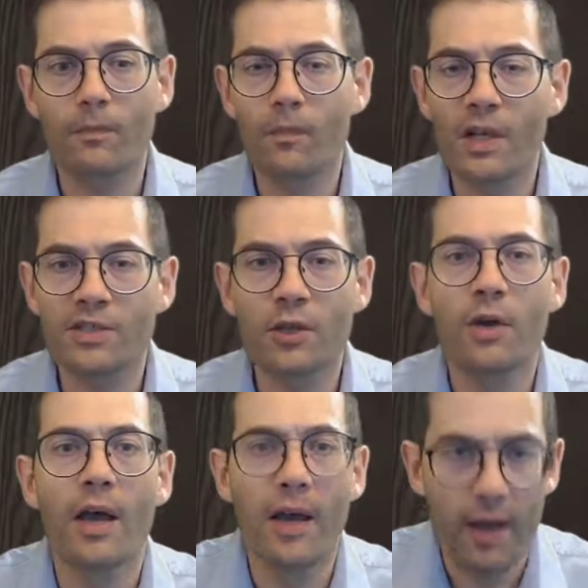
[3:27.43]
So
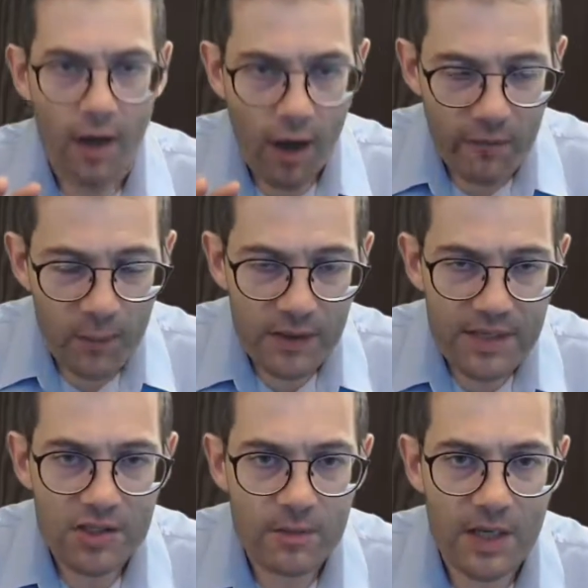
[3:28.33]
I've put
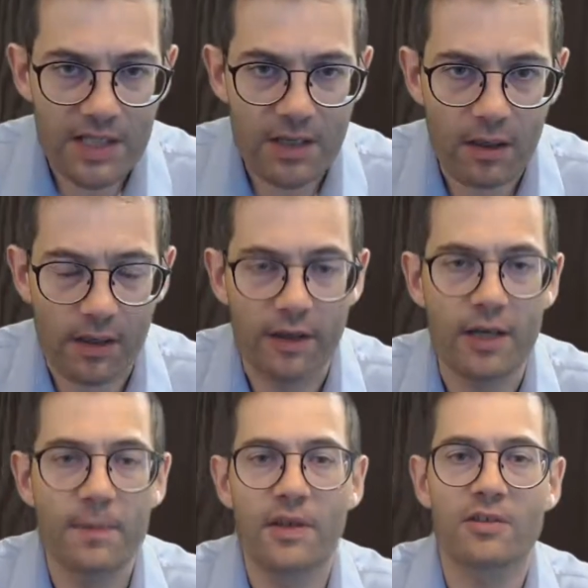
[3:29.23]
this on my style
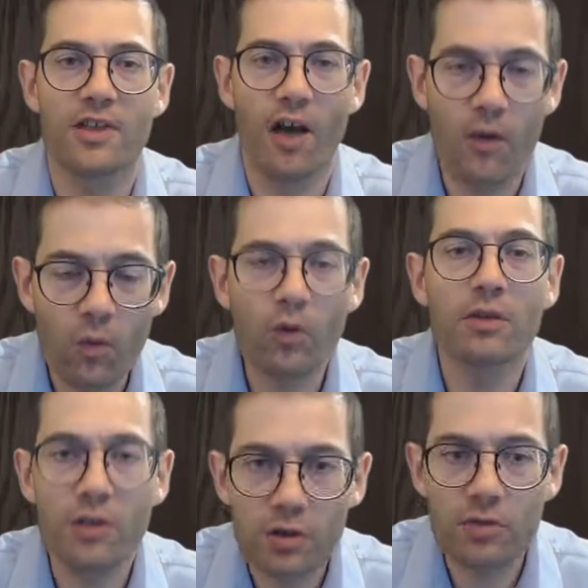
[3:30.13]
guide because I
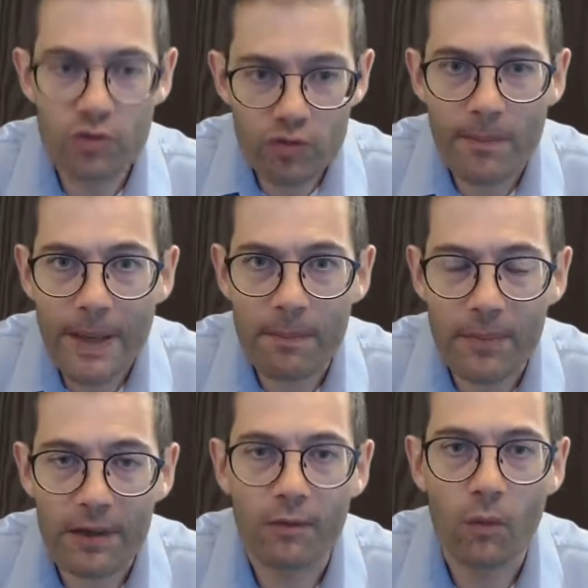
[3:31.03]
want you to
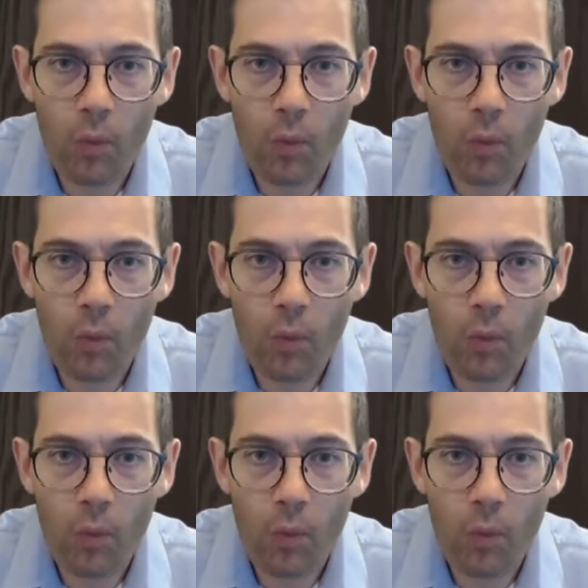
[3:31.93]
remember